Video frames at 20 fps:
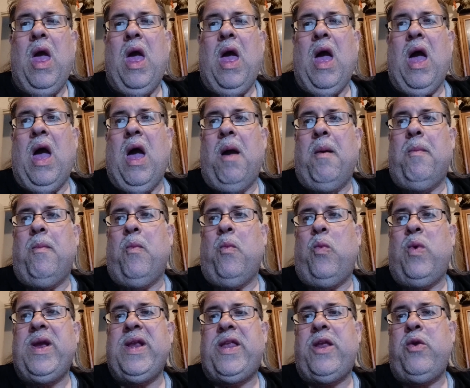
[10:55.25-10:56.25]

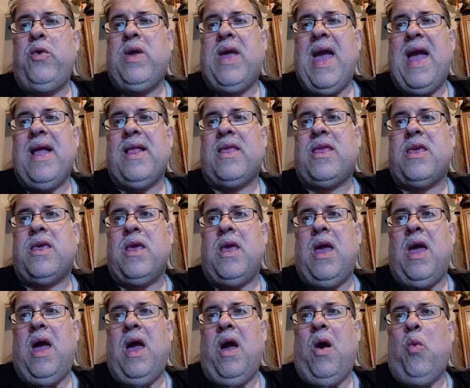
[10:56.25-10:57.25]
We do get
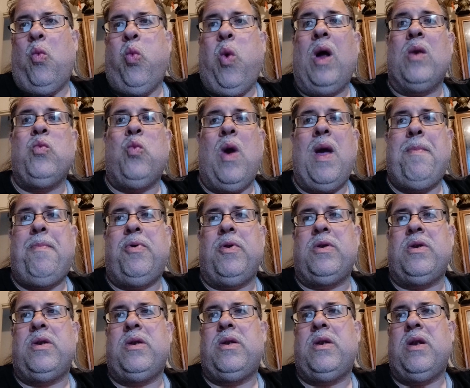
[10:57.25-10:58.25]
1
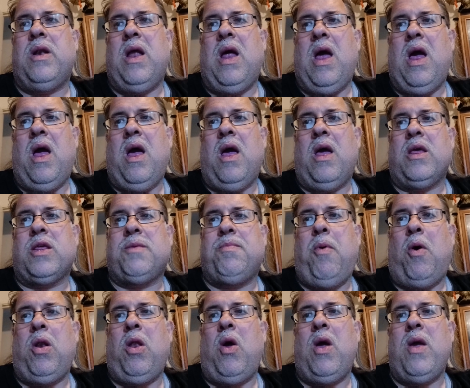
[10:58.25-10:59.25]
weapon
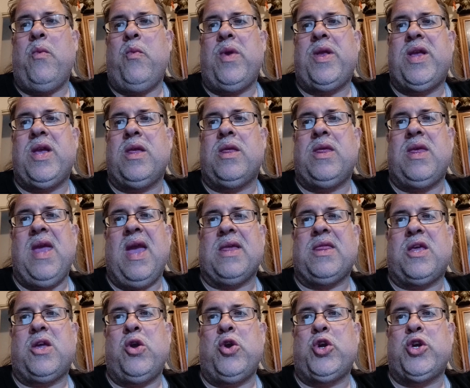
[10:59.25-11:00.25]
spotlight, which is the
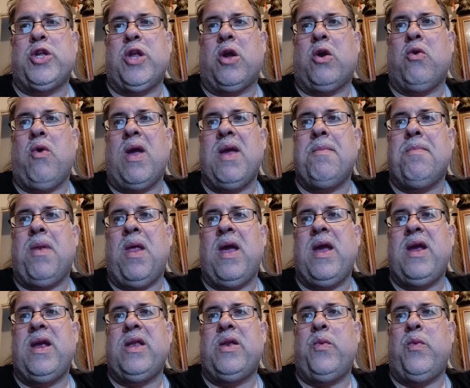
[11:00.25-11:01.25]
Executioner Great
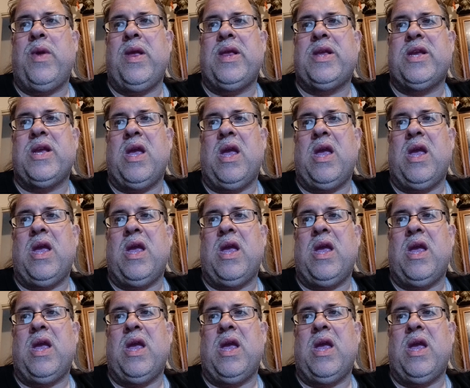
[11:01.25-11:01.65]
Blade, which